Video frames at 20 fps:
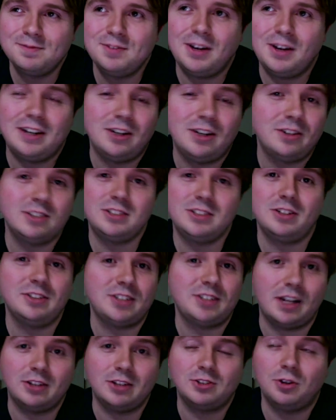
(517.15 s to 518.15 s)
And I know this all
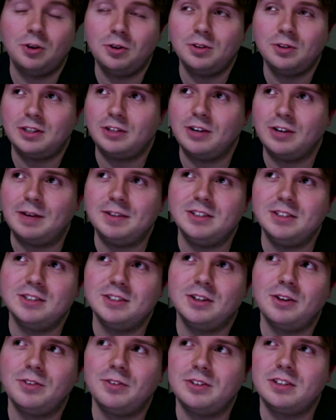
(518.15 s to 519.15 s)
sounds, holy crap, this is
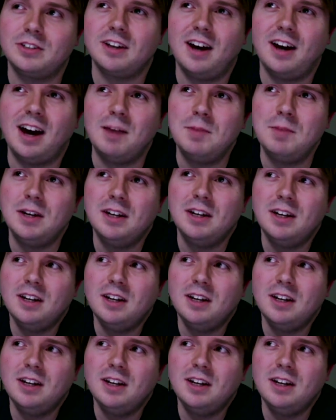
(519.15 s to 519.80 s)
all over the top.